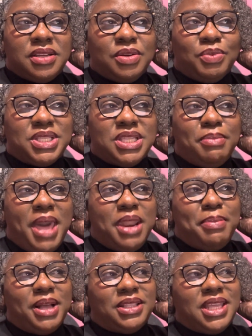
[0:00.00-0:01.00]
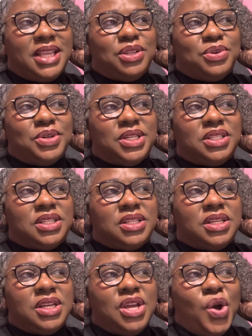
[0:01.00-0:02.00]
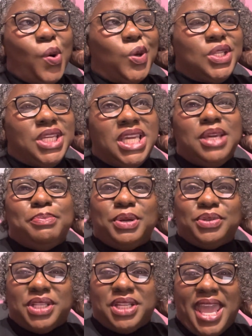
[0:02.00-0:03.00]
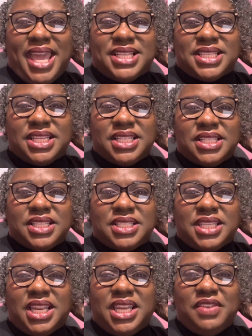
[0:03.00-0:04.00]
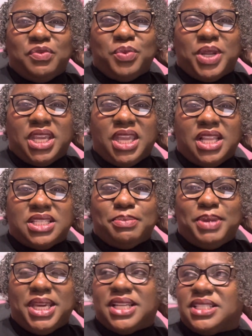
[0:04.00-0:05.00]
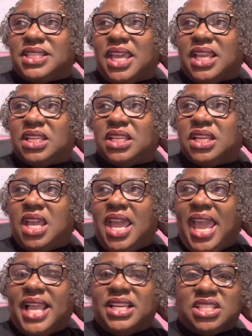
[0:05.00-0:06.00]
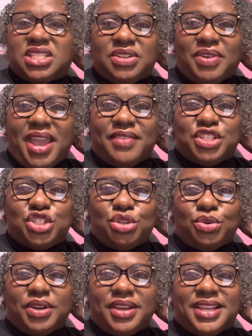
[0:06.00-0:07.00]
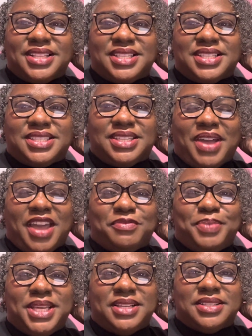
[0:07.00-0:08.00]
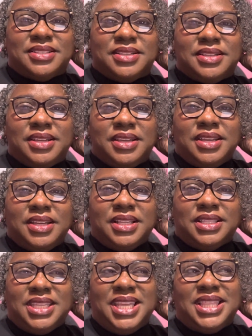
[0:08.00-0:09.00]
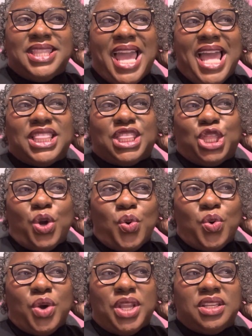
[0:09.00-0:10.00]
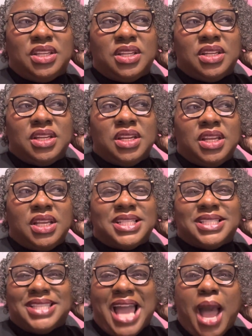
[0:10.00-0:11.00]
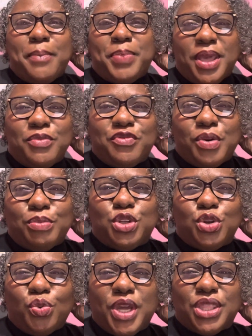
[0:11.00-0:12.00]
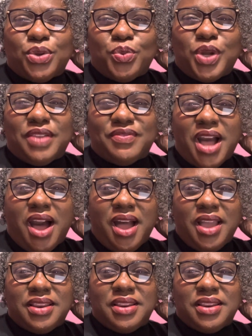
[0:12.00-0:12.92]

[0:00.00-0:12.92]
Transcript: Was he mad about that thorn? Or did he build an exit to live with it and to be content and to still have joy and to still have peace? Did that thorn stop him from doing the will of God?